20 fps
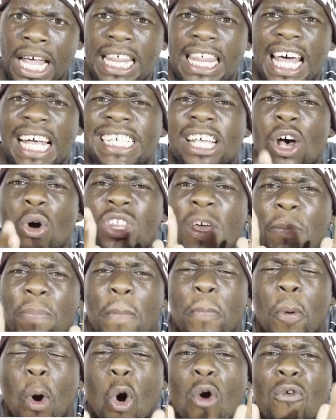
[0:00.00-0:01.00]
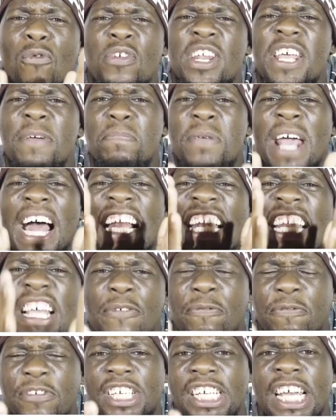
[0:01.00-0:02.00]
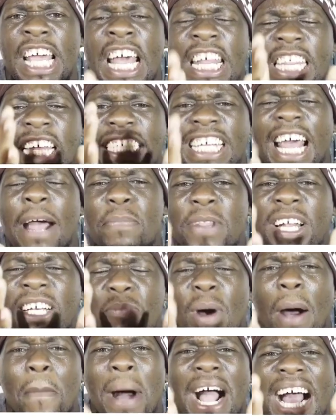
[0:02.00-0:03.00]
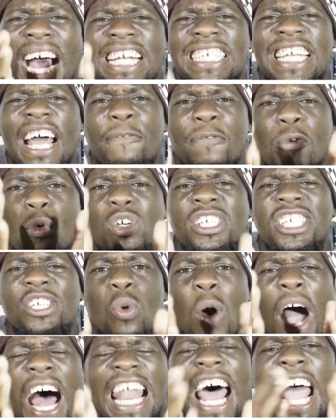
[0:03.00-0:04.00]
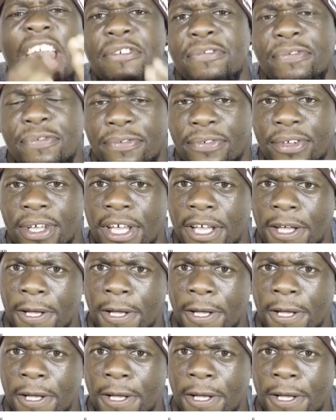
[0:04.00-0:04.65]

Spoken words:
That's how the people of Libya lived the time that Muammar Gaddafi was still alive.